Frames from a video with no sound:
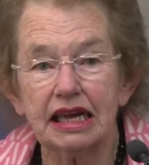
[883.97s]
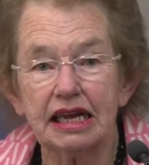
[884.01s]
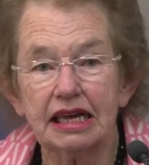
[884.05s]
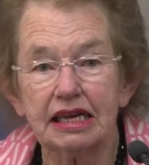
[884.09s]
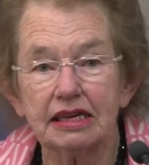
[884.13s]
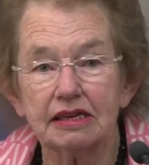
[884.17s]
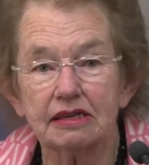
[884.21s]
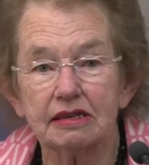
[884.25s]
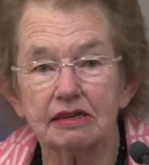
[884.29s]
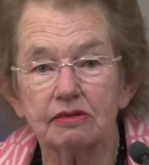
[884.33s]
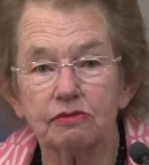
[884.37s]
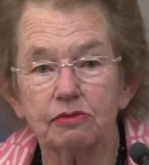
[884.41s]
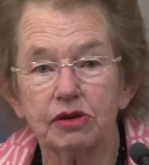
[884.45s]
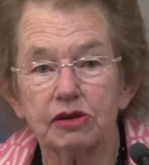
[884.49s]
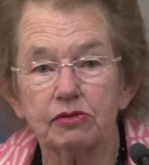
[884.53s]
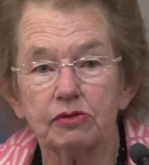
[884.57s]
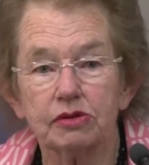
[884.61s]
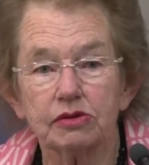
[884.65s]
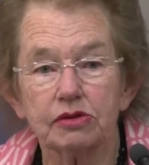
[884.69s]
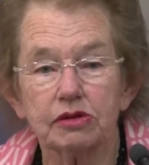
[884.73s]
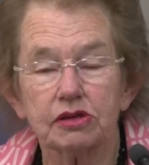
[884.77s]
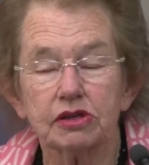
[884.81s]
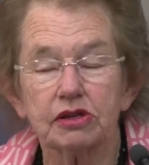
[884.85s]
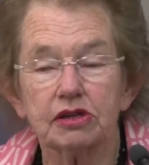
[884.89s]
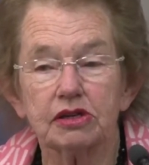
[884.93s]
and we were
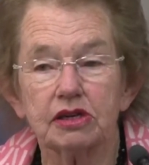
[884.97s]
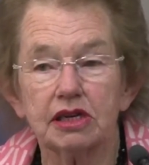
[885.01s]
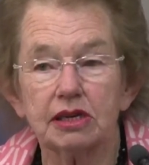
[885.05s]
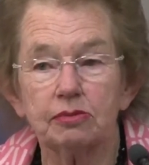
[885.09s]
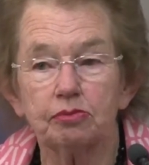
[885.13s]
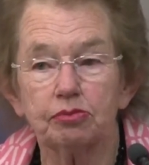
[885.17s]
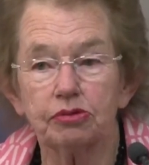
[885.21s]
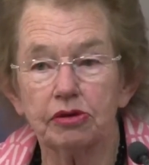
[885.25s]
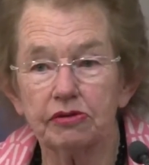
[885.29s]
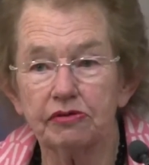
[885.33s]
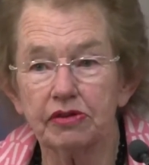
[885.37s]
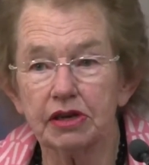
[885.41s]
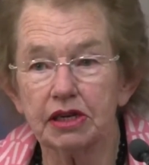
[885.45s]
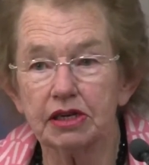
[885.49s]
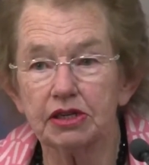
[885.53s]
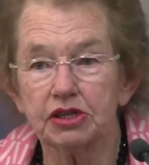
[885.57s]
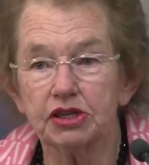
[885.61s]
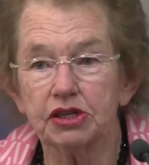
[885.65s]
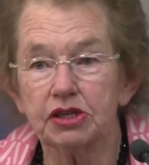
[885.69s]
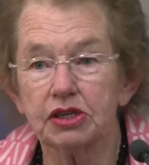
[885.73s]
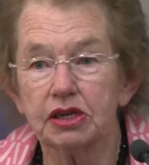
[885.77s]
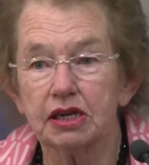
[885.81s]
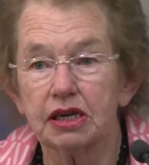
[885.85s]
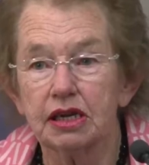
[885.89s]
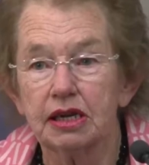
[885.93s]
certainly
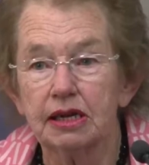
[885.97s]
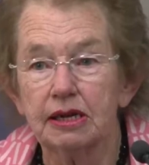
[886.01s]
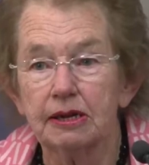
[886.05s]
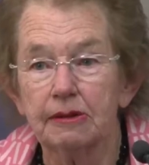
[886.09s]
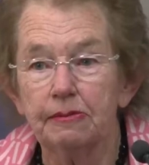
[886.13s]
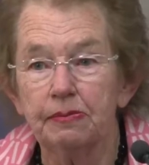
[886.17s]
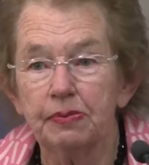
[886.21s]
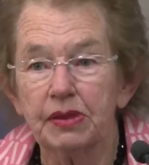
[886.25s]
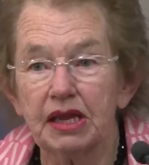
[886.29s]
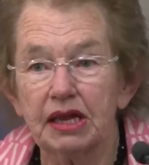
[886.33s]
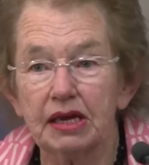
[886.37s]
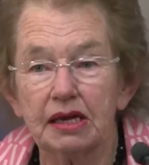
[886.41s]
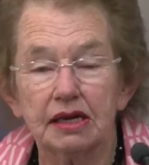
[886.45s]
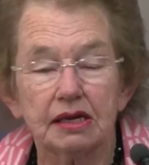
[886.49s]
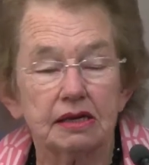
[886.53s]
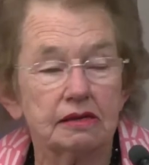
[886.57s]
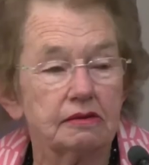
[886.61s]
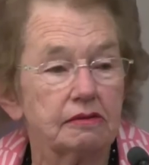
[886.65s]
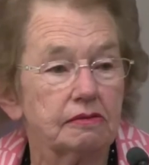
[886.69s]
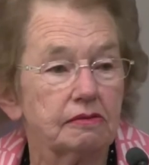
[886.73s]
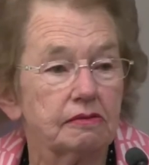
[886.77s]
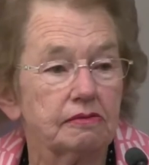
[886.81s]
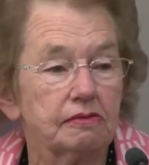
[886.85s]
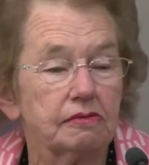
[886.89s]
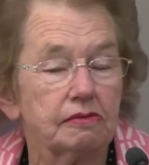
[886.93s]
privileged to